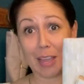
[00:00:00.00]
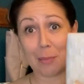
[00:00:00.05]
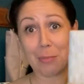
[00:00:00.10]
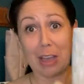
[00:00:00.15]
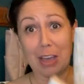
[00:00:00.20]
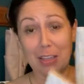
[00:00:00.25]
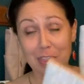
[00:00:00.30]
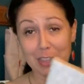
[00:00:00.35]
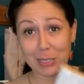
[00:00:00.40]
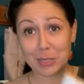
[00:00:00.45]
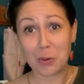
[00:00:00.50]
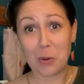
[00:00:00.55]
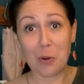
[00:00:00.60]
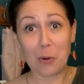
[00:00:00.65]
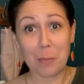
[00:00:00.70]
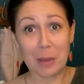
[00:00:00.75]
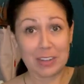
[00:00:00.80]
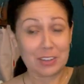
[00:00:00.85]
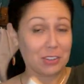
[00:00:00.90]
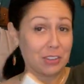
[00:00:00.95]
about this
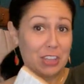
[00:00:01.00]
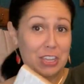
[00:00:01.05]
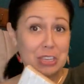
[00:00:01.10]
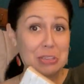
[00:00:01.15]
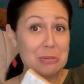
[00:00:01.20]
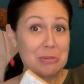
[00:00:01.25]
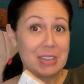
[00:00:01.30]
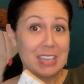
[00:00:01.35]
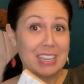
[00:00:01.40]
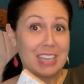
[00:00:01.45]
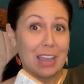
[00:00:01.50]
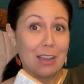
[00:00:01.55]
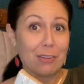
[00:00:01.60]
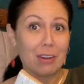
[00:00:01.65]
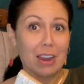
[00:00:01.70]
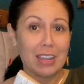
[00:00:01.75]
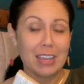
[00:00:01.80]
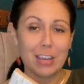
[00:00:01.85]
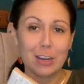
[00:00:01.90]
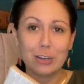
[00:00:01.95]
whole bundle that you can get
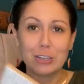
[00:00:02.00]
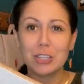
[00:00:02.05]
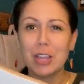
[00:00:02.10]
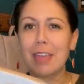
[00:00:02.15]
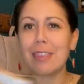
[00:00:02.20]
right here.